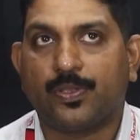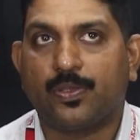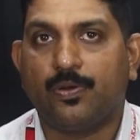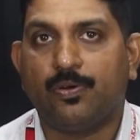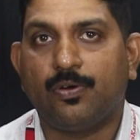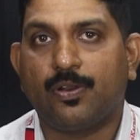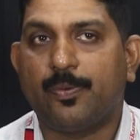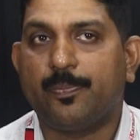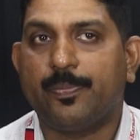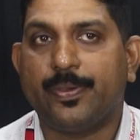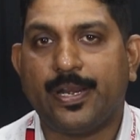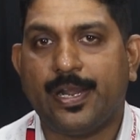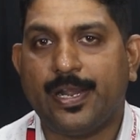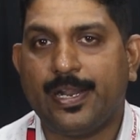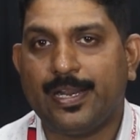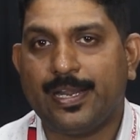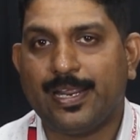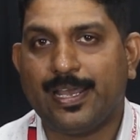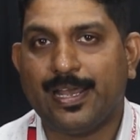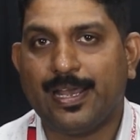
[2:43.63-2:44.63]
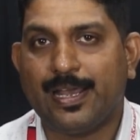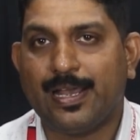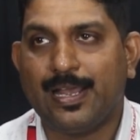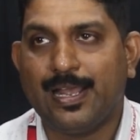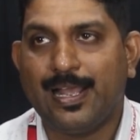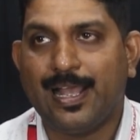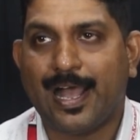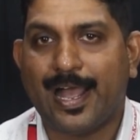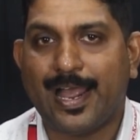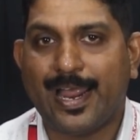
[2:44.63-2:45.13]
Over a period I
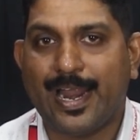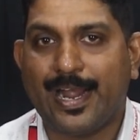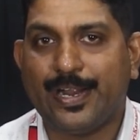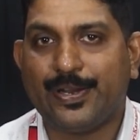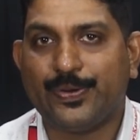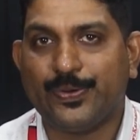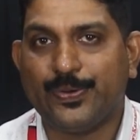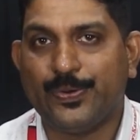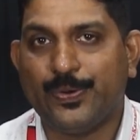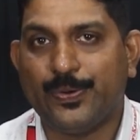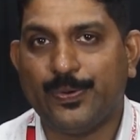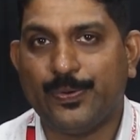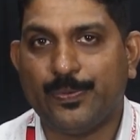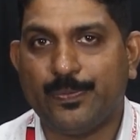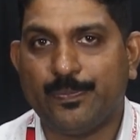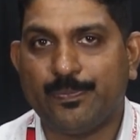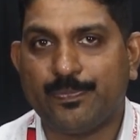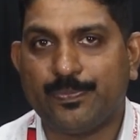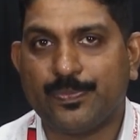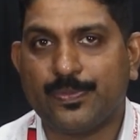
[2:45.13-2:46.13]
had to